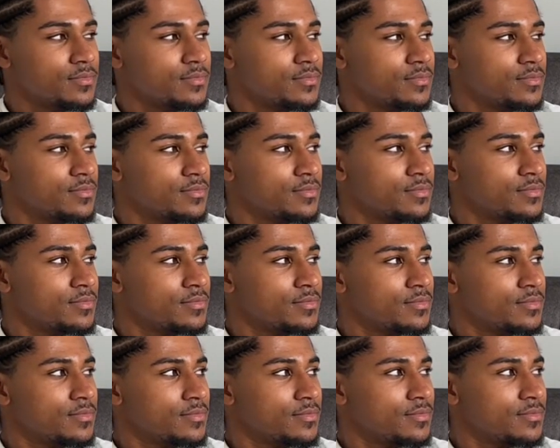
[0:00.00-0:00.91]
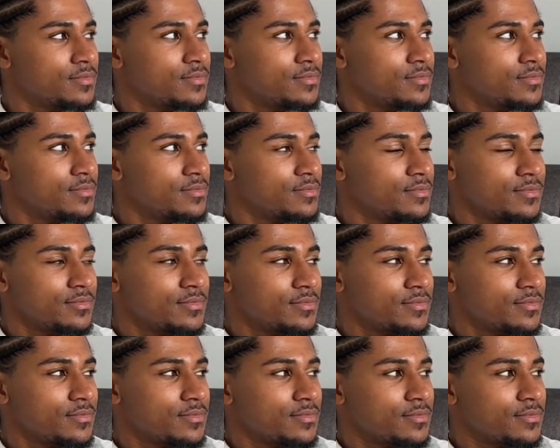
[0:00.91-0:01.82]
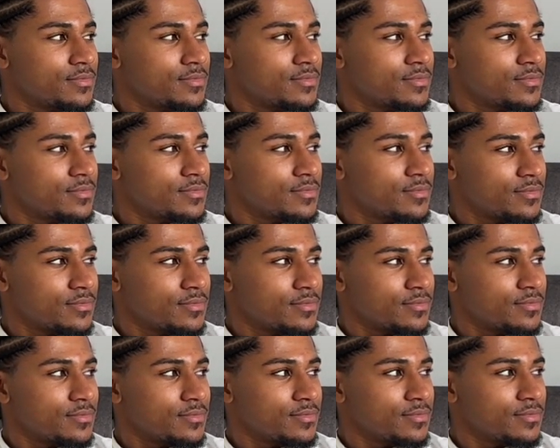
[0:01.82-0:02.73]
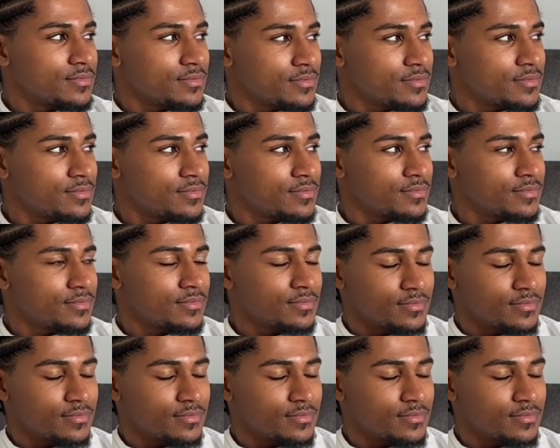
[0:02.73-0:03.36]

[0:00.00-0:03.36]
This person isn't speaking.